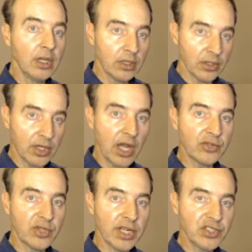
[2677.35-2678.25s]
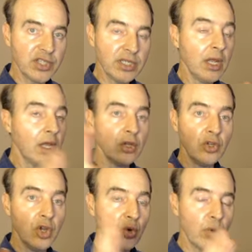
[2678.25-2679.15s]
Clear contradiction,
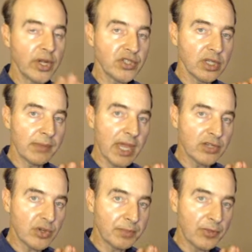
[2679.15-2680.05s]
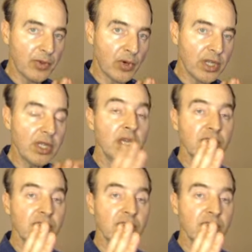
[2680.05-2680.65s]
no question on the manuscript authority,